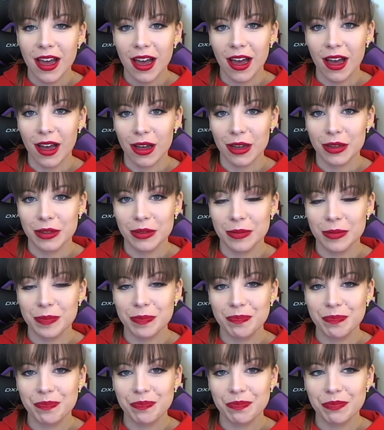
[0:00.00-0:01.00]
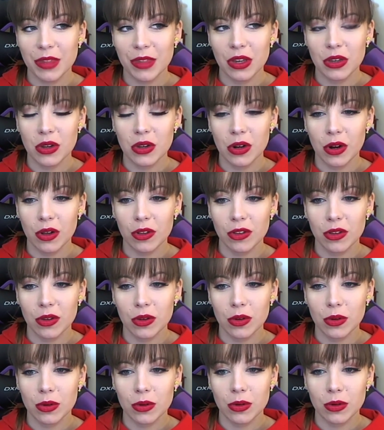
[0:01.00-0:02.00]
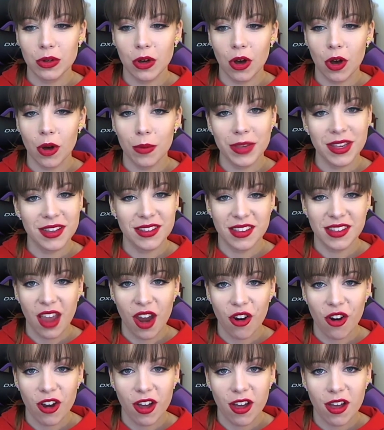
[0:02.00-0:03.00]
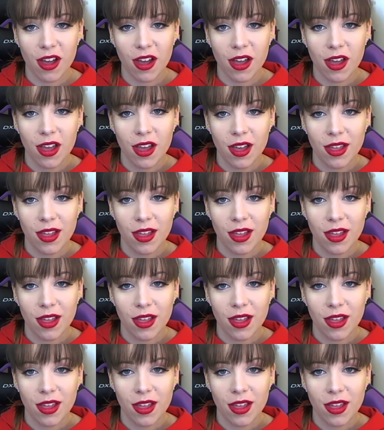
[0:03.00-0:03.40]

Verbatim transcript: Um, you can also call me Sarah.